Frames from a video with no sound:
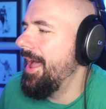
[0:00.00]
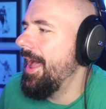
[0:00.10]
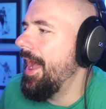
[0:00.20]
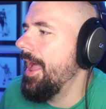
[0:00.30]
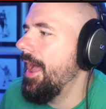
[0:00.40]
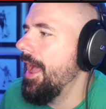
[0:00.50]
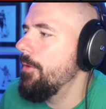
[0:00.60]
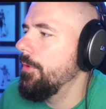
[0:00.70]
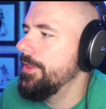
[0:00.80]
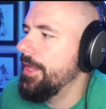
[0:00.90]
I, I
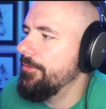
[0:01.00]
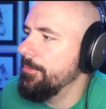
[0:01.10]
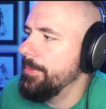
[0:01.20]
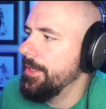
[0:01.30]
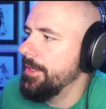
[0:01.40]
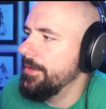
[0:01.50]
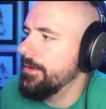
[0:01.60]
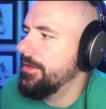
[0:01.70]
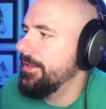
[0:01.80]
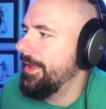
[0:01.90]
will never be in
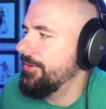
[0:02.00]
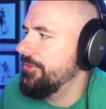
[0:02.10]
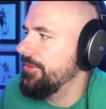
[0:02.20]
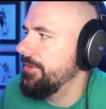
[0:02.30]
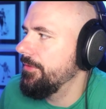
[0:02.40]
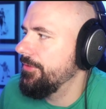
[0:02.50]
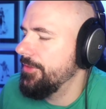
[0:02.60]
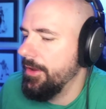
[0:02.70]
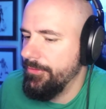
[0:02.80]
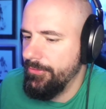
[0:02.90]
a collection of
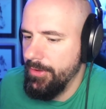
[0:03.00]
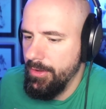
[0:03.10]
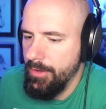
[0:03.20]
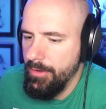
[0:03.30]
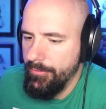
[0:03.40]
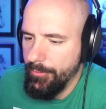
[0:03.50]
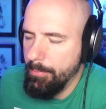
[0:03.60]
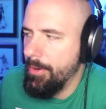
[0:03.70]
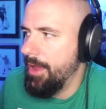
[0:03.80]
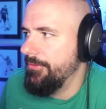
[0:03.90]
stuff for
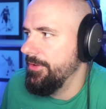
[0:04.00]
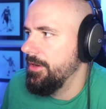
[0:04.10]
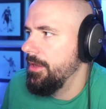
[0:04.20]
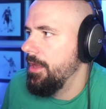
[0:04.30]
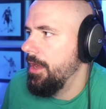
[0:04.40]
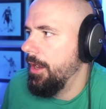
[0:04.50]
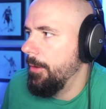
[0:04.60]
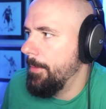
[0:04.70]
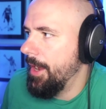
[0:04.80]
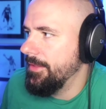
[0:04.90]
profit.
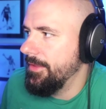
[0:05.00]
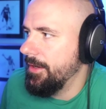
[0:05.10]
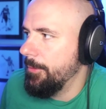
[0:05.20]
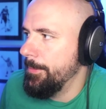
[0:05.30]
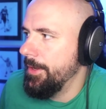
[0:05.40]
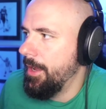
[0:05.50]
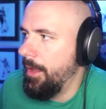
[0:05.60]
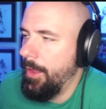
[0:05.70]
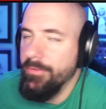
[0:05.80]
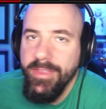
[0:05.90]
Um, I think I'd be
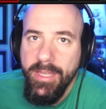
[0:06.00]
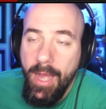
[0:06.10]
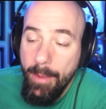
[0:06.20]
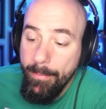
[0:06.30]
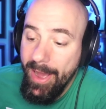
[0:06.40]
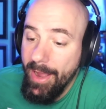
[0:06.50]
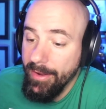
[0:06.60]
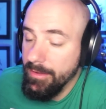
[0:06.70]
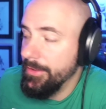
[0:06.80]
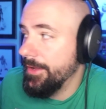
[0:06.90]
I, everything I buy
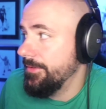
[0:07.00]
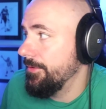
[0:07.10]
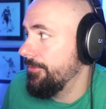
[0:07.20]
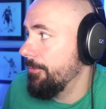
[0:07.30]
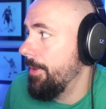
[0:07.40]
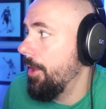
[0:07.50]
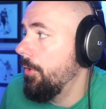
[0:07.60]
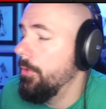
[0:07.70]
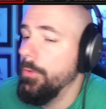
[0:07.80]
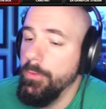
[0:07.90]
and collect is for my
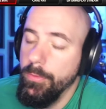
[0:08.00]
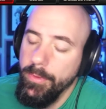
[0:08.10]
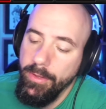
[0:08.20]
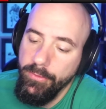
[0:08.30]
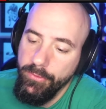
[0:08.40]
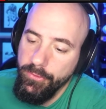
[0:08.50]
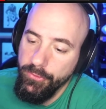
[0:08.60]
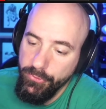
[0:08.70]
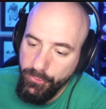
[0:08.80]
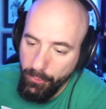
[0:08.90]
own
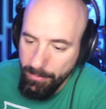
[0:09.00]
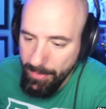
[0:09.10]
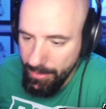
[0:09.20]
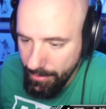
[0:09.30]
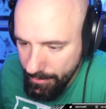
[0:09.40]
enjoyment.